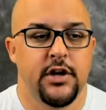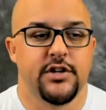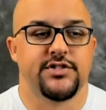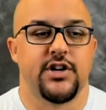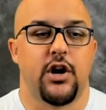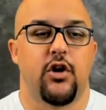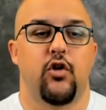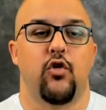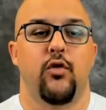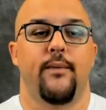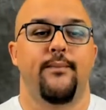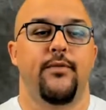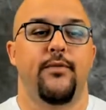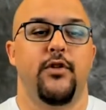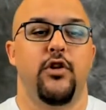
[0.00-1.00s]
So
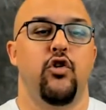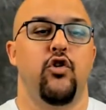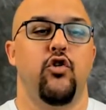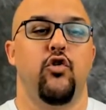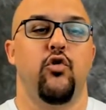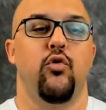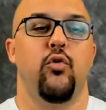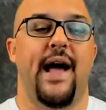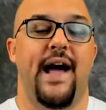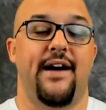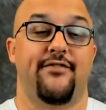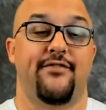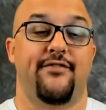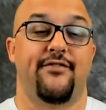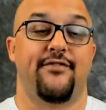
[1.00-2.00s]
you
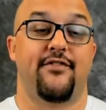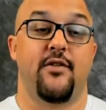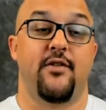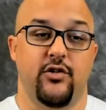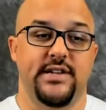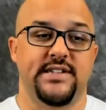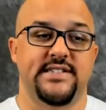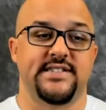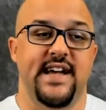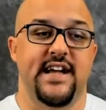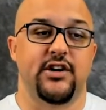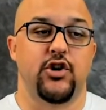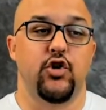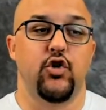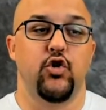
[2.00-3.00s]
have to manually
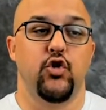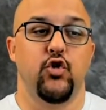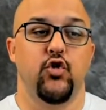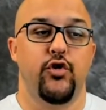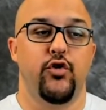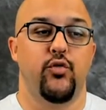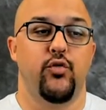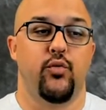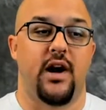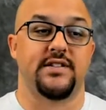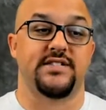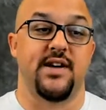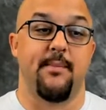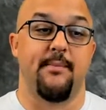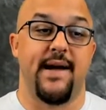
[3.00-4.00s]
set who you
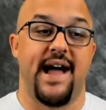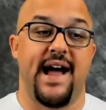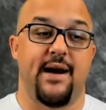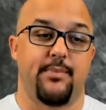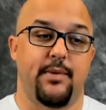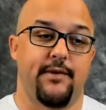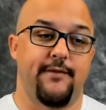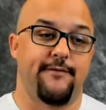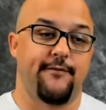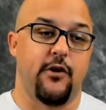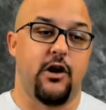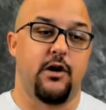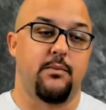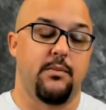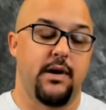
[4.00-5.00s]
want to map
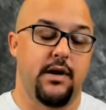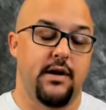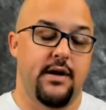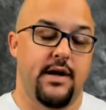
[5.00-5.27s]
from